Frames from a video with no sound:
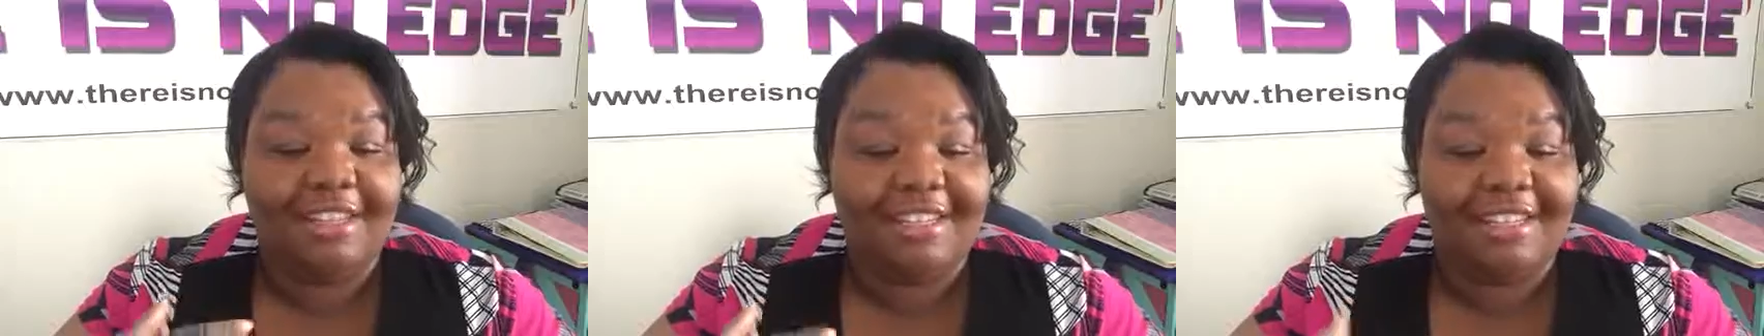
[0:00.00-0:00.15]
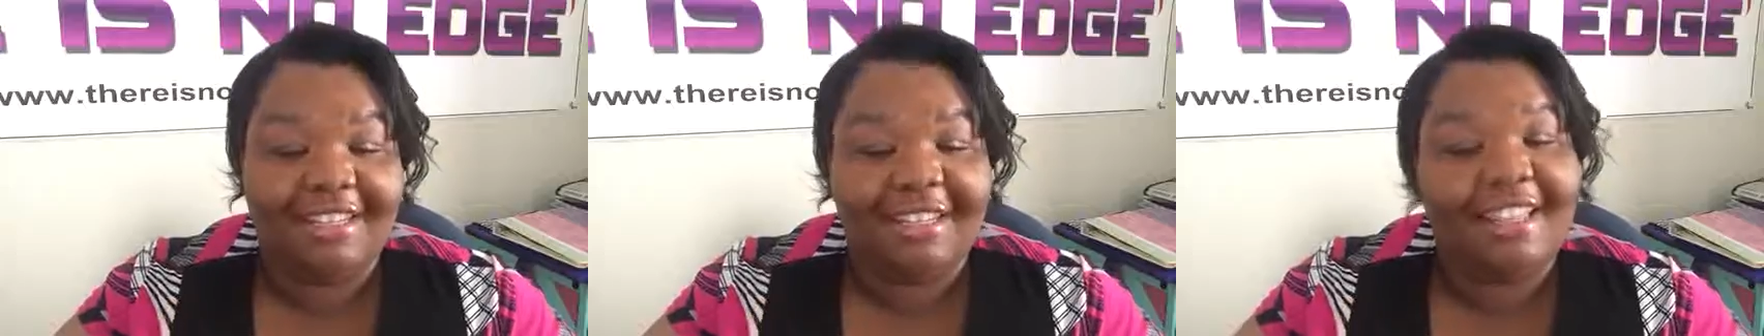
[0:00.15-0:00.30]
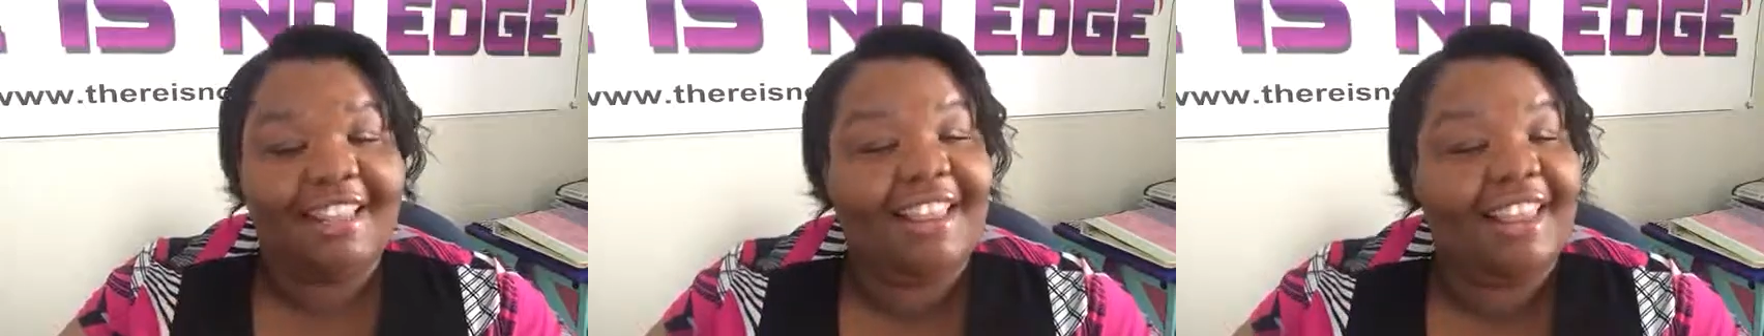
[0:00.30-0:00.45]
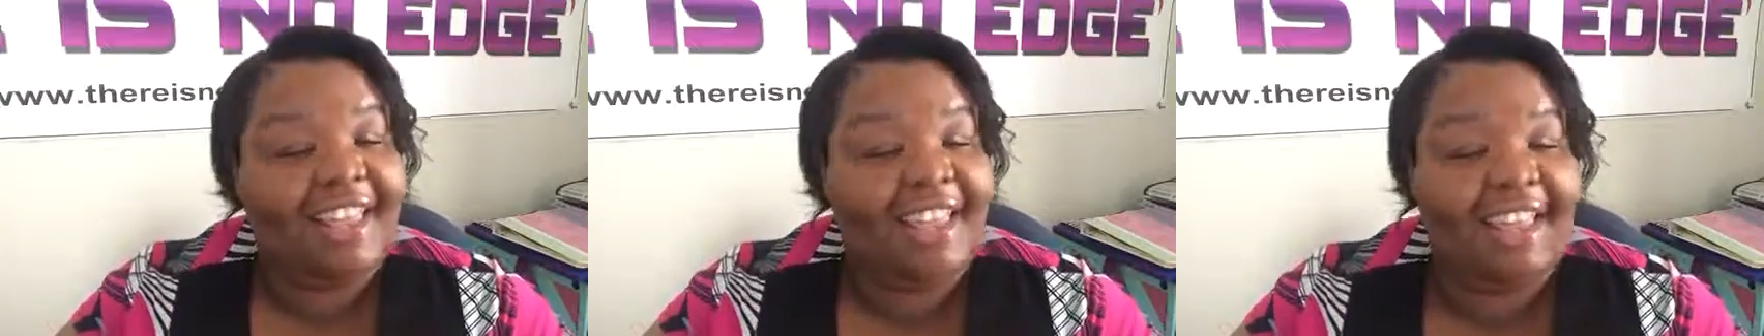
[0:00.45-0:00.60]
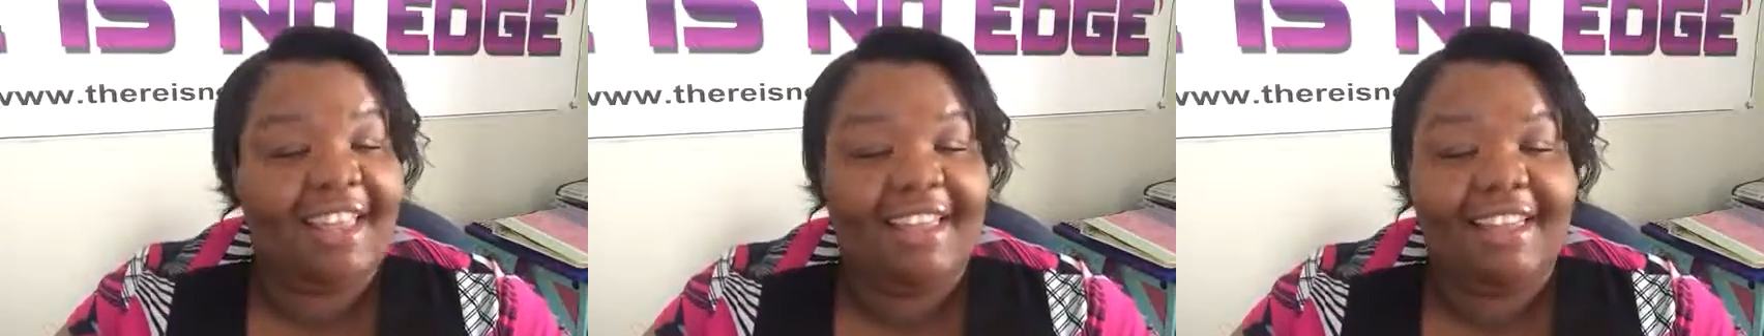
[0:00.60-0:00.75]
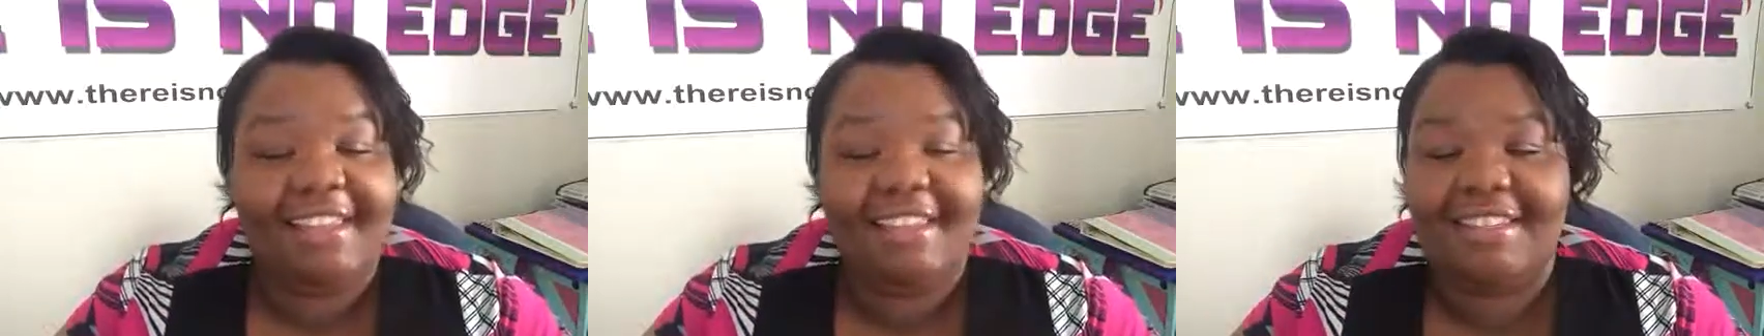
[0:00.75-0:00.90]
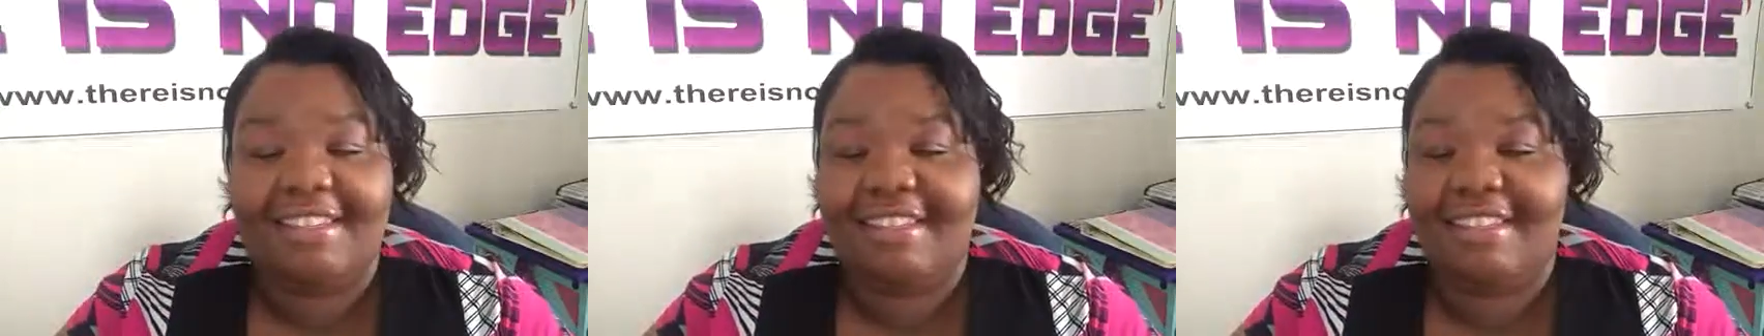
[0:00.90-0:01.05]
to
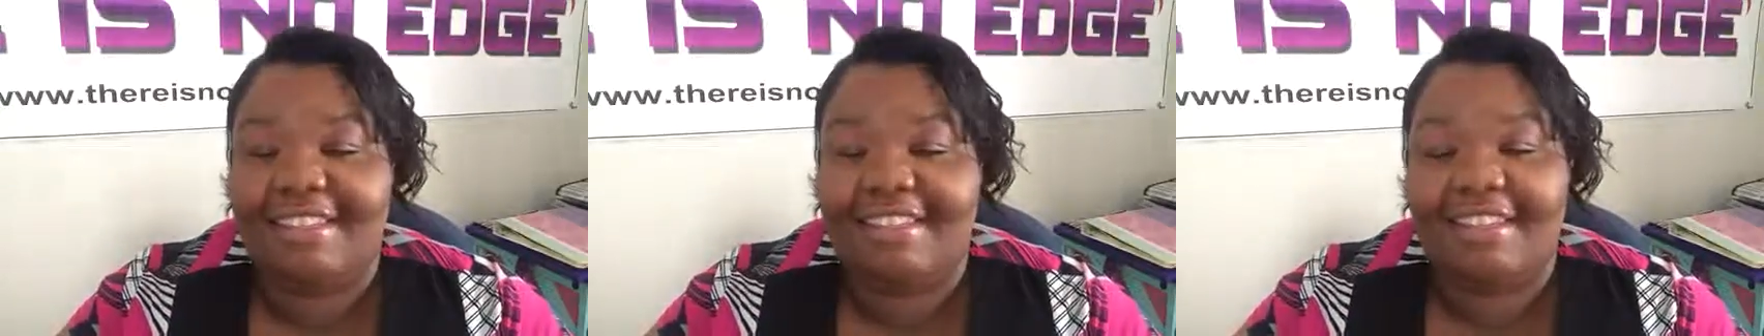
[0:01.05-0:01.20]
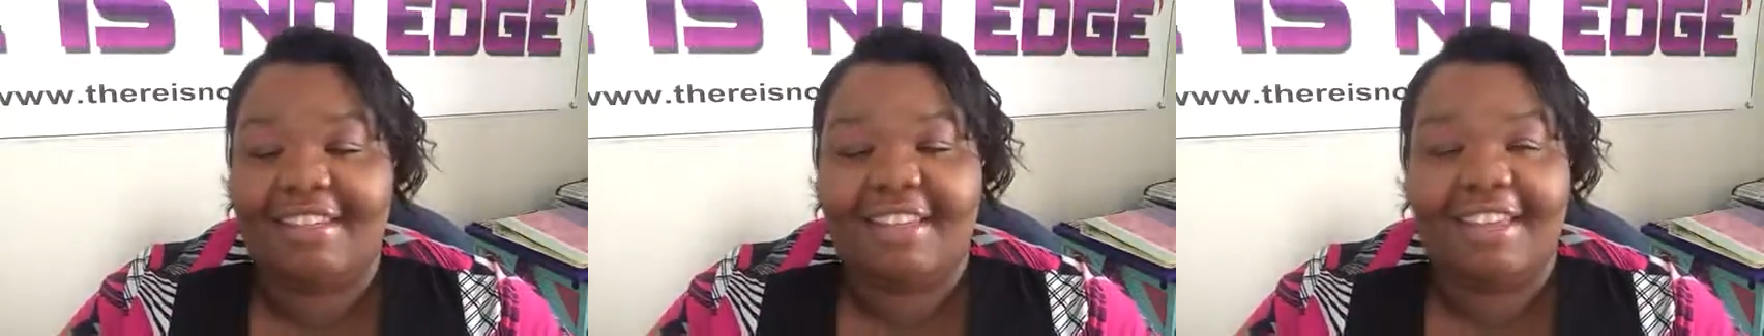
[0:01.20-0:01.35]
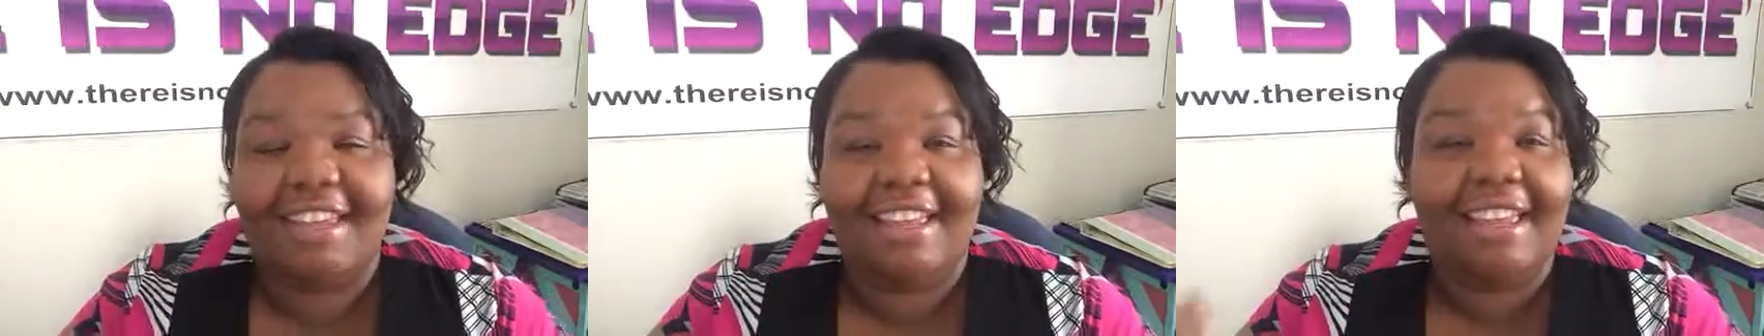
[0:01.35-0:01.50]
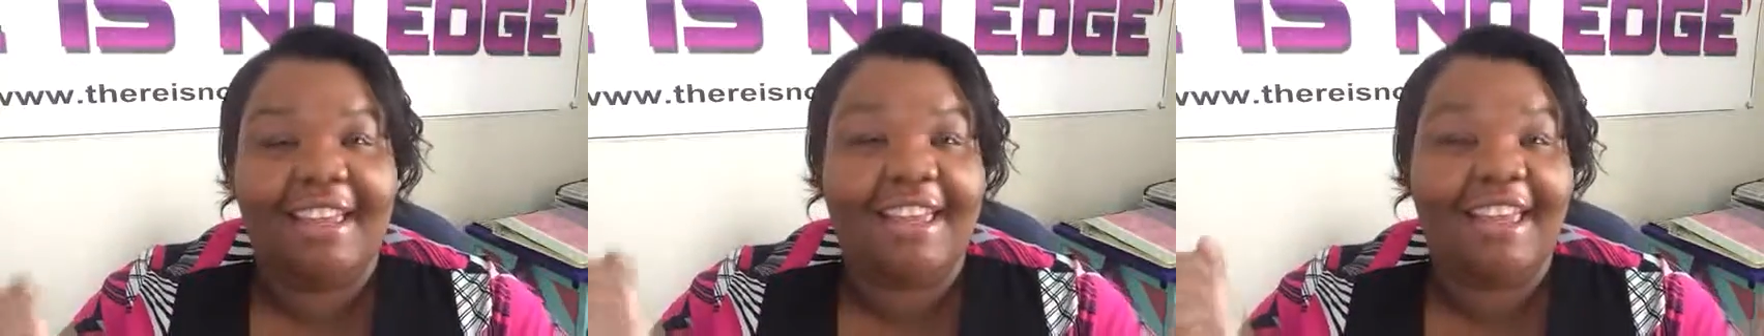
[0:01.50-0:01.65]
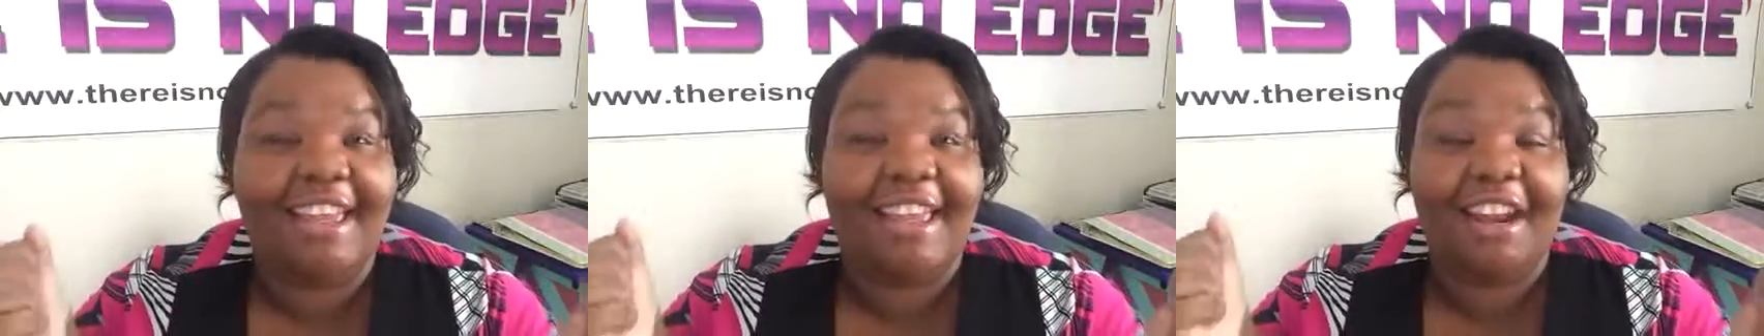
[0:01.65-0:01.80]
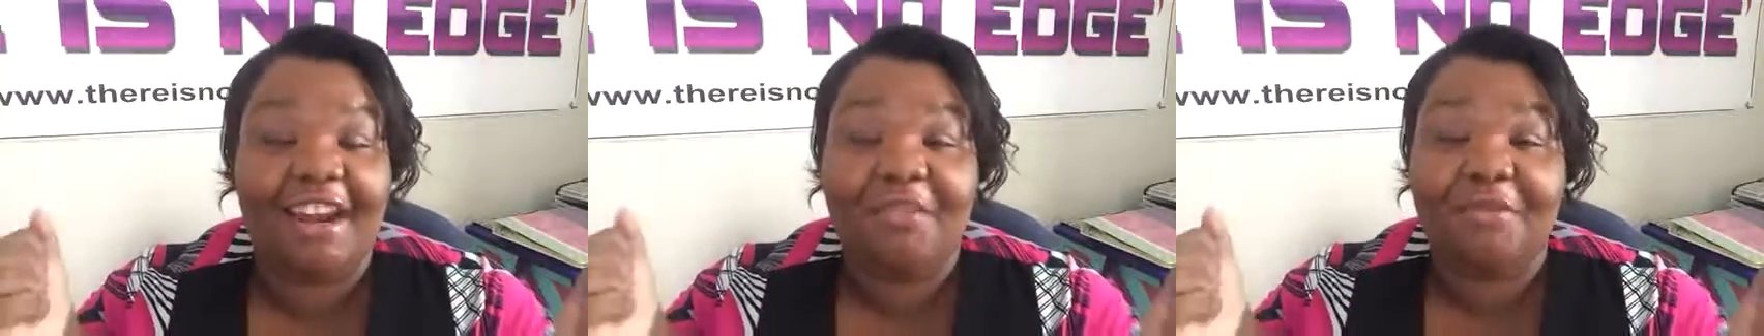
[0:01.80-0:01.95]
class and